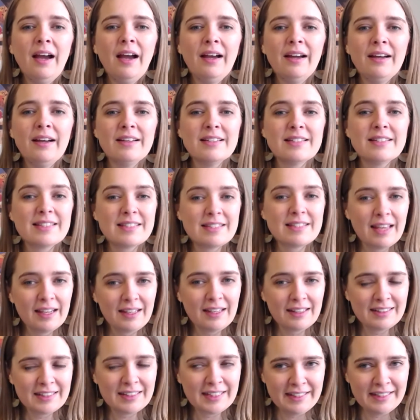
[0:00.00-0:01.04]

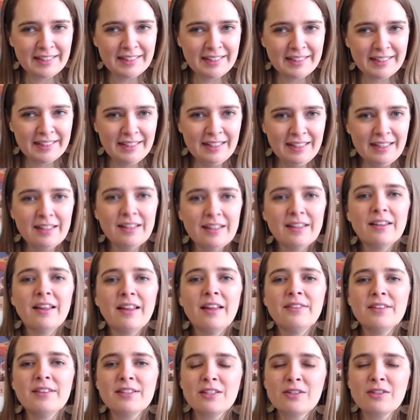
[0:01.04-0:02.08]
Secondly,
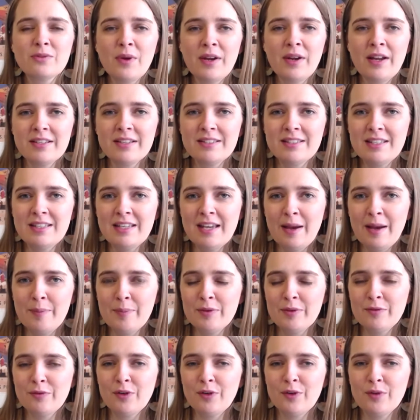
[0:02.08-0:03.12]
and this is one I see
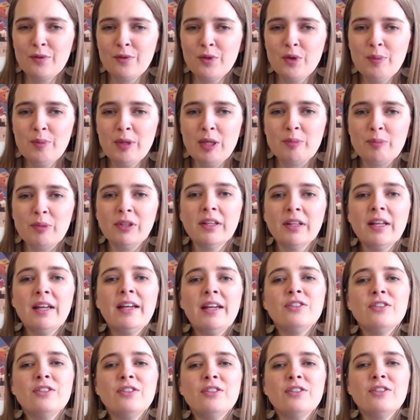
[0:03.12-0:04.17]
happen for a few people,
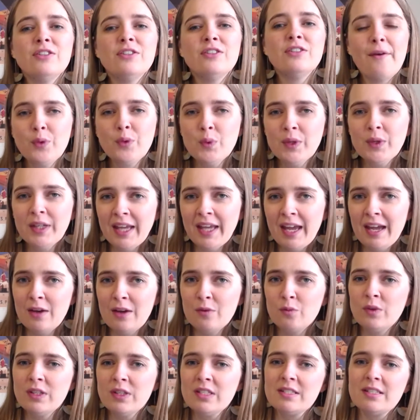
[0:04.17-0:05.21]
if you get
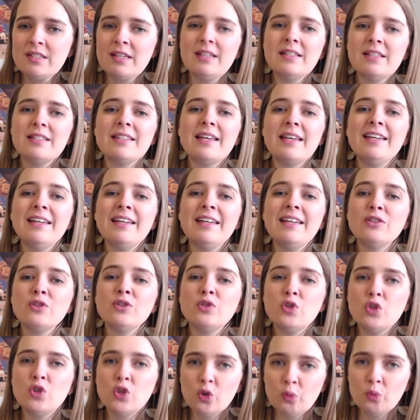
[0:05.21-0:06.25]
receipts in
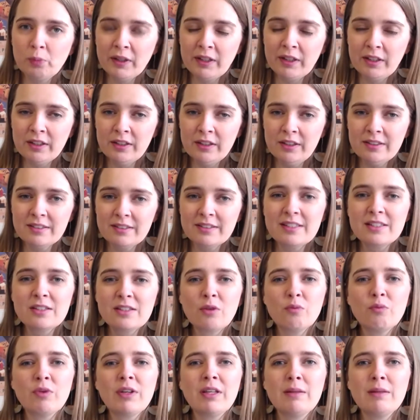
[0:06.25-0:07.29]
duplicate, this
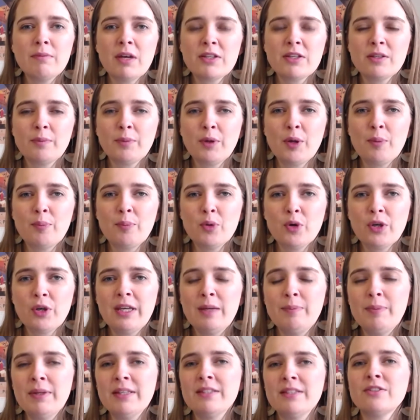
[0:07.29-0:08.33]
can really mess up your
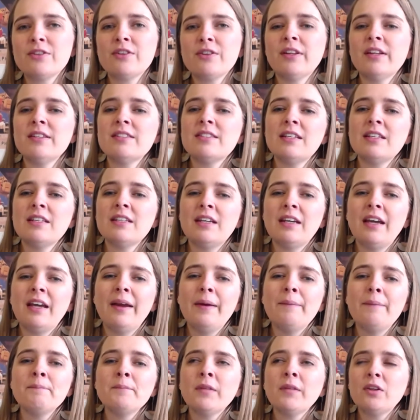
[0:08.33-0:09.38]
bookkeeping. So let's say
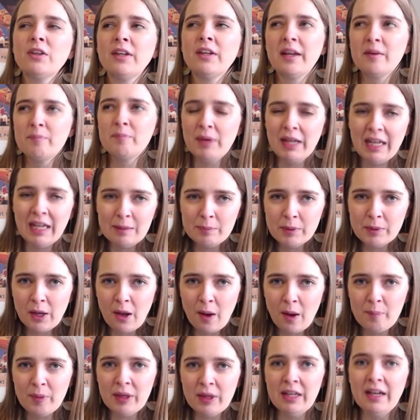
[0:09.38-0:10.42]
you get a paper
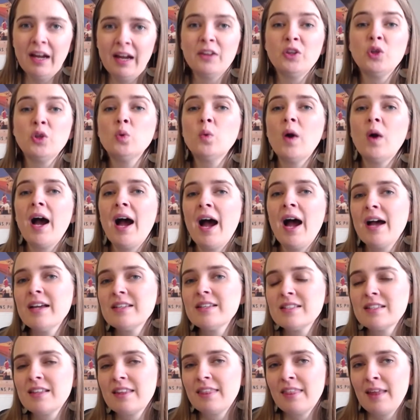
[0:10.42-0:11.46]
copy and you
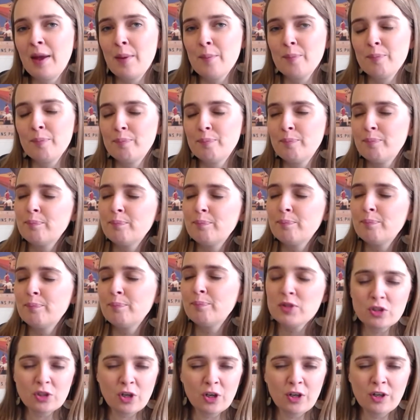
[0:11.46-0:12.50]
ask that
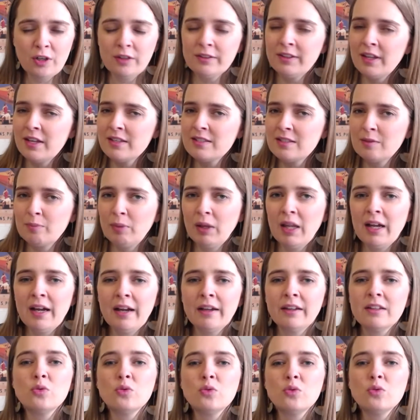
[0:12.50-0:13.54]
store, that
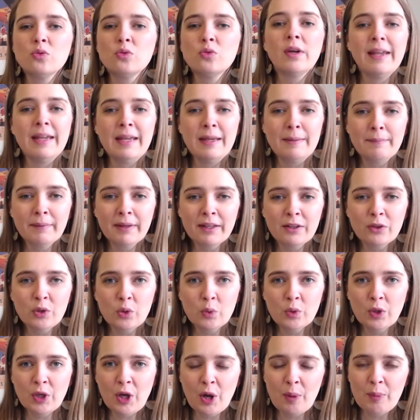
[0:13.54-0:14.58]
supplier, to email you
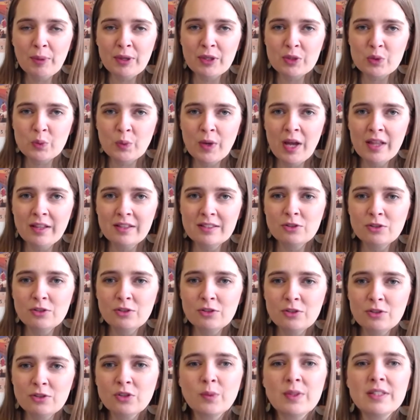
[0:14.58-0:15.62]
a copy as well, a
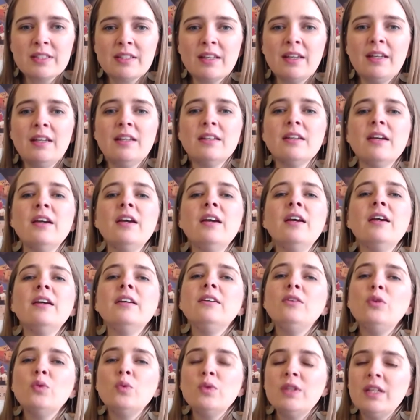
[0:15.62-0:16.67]
digital receipt.
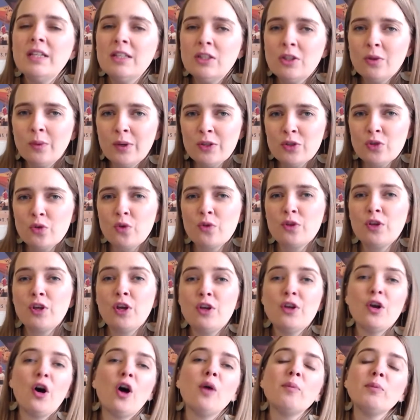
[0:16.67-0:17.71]
You need to ensure that you're
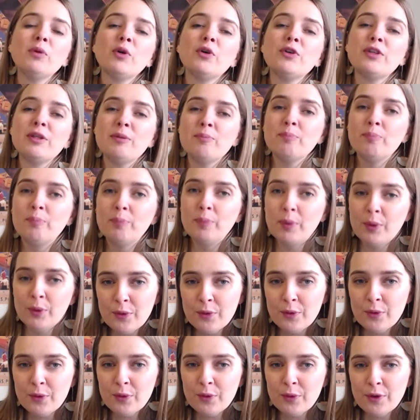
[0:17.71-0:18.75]
not uploading
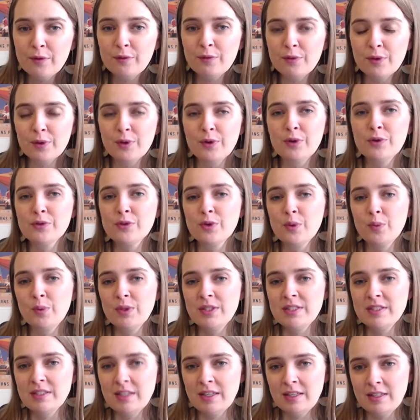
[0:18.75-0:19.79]
both of those
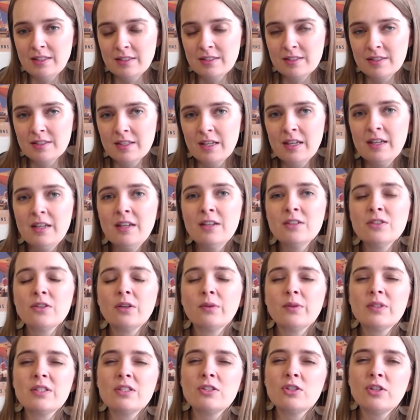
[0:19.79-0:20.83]
receipts. So I
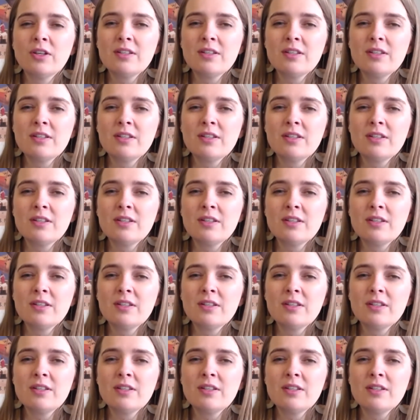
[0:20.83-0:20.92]
would suggest